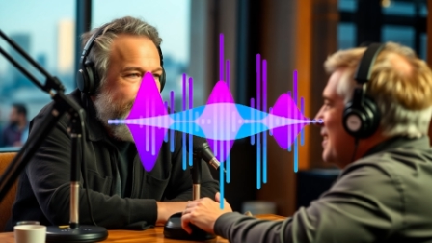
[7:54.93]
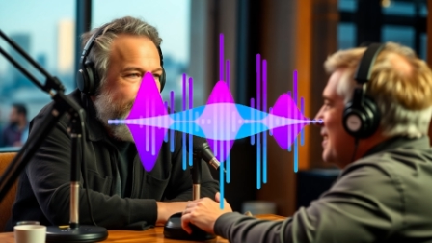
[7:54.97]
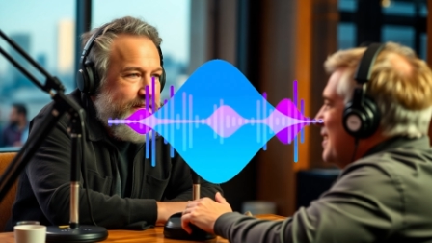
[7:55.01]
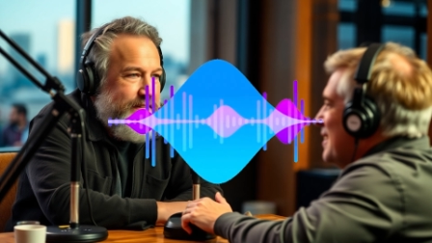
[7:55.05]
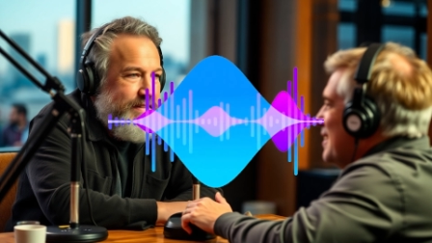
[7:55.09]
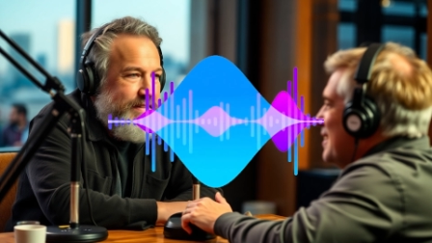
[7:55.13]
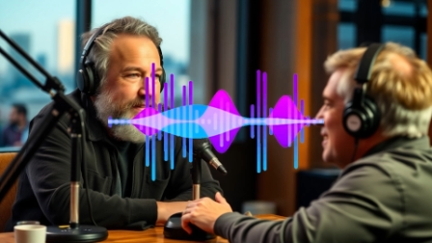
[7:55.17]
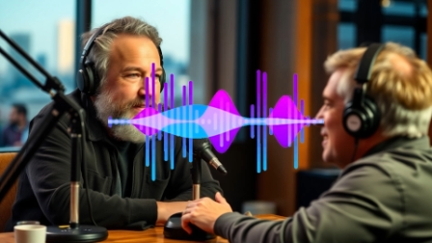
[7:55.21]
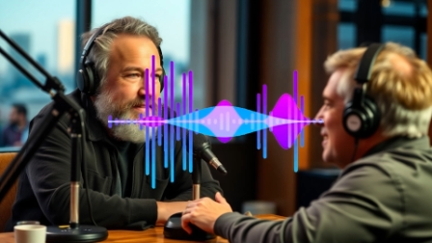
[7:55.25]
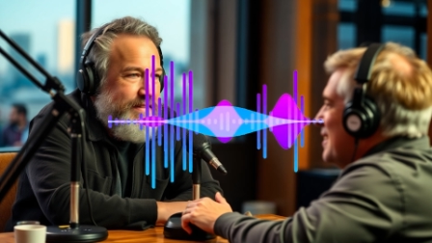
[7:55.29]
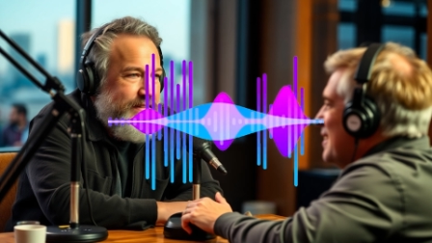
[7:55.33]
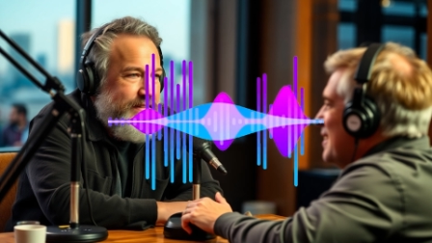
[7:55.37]

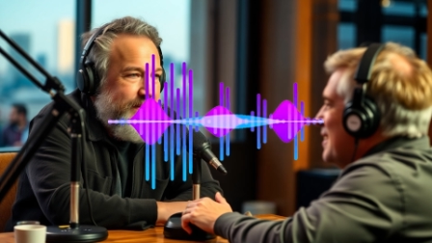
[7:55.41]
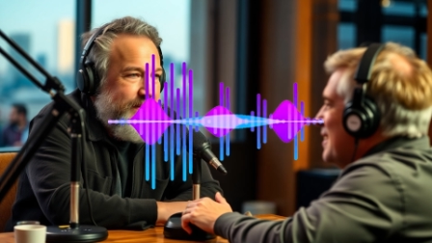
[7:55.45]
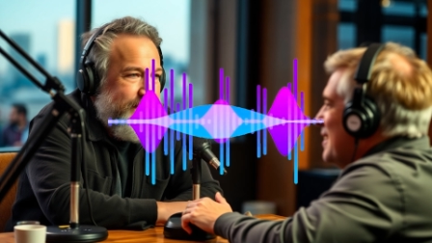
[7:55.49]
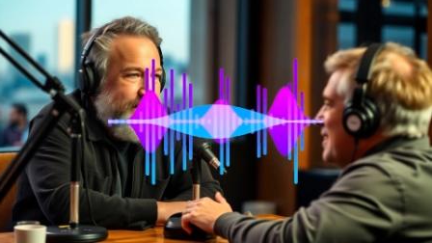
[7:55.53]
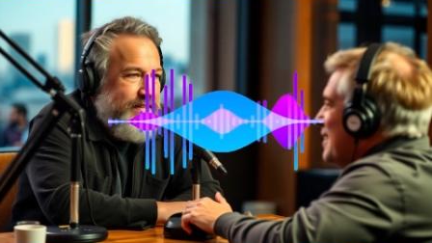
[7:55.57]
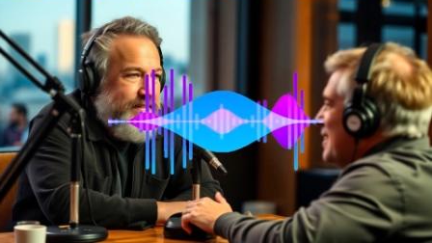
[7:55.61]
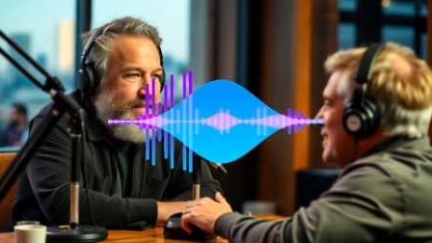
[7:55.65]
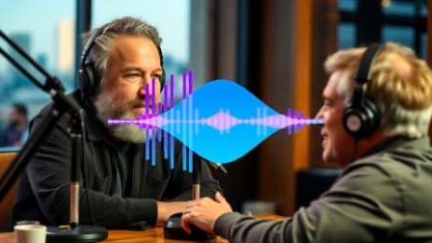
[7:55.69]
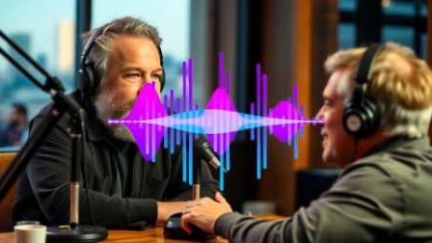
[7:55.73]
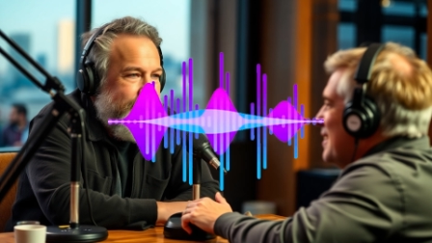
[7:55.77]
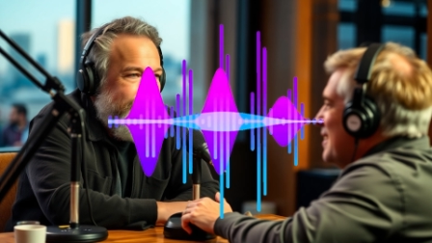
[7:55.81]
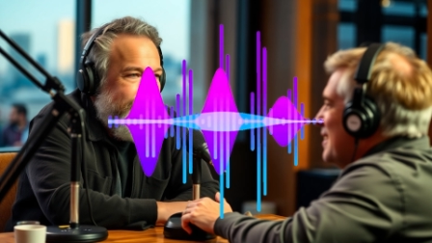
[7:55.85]
Because he
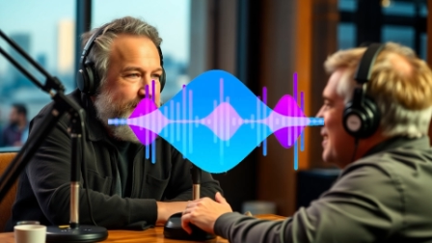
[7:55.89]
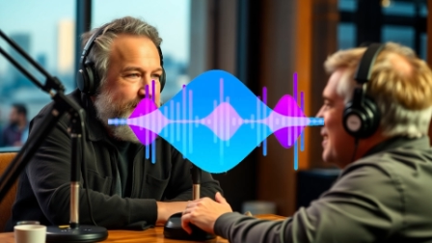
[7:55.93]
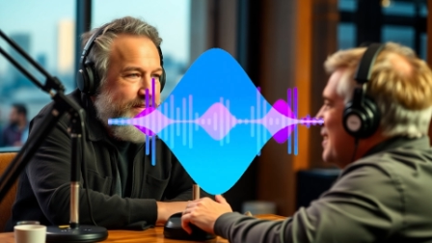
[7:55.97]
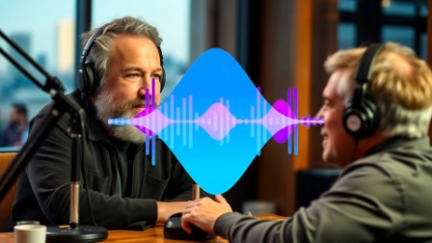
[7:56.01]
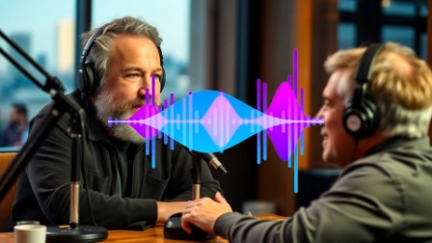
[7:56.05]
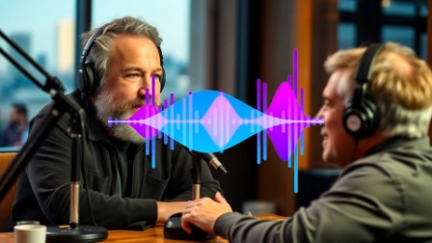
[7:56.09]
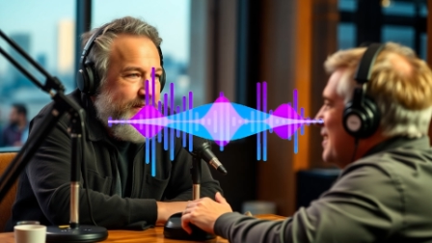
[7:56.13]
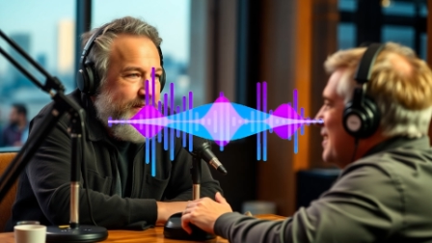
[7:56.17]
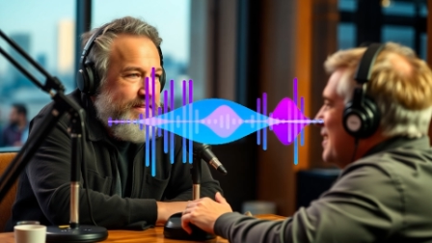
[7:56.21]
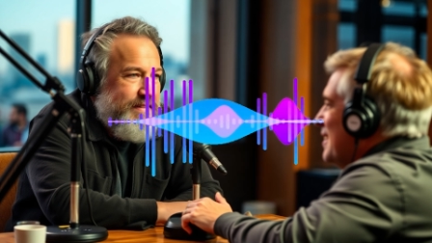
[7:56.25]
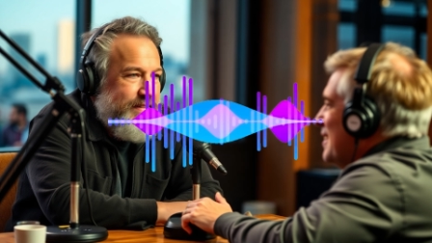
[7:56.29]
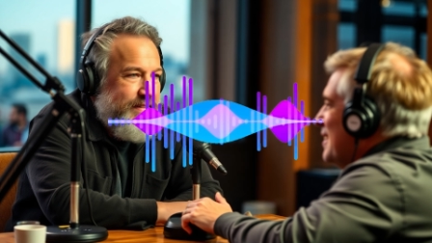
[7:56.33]
wasn't
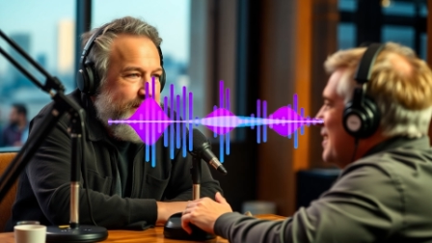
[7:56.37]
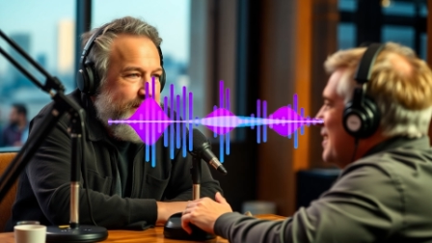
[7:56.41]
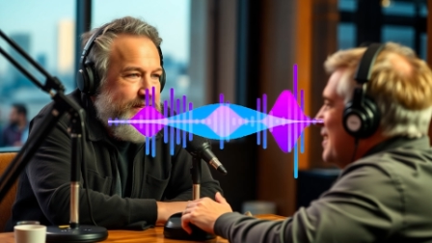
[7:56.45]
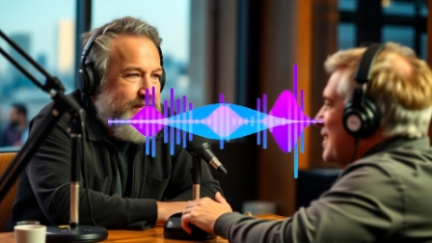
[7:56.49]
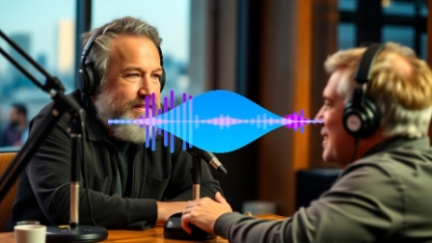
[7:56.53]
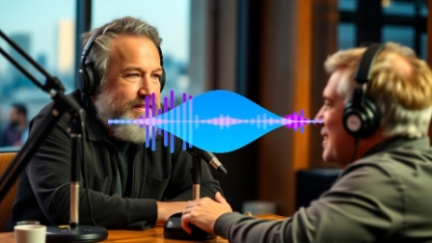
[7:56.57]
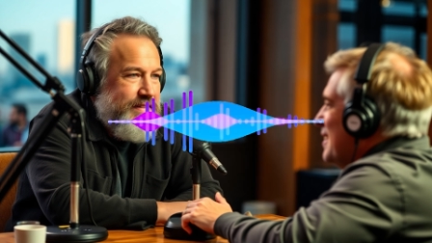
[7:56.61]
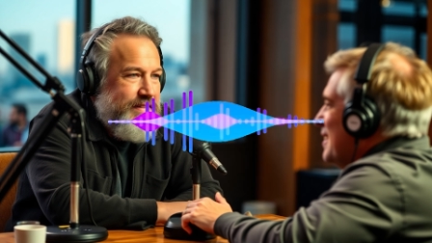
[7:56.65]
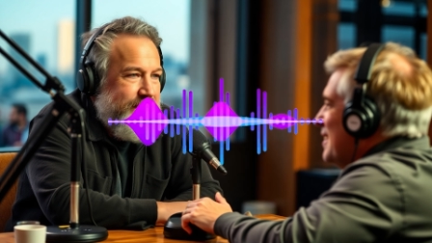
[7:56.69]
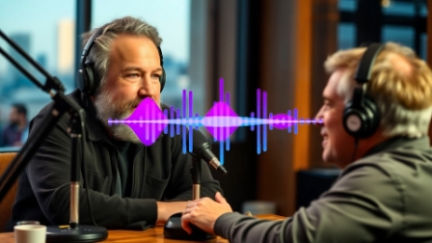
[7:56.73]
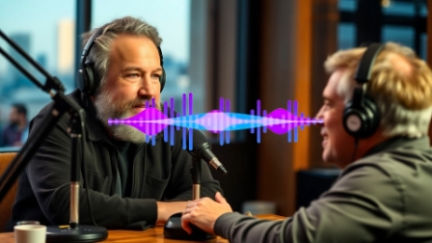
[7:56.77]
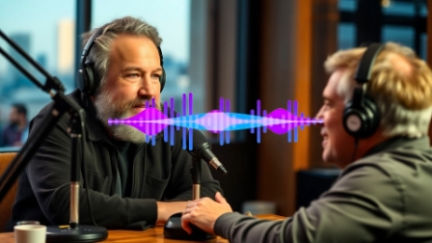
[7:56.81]
paying
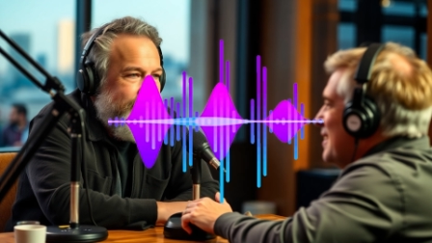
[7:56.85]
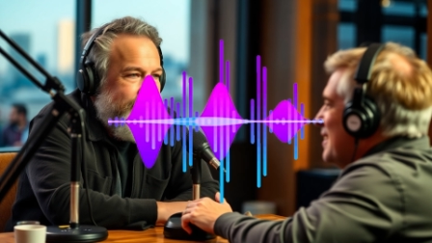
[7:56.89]
attention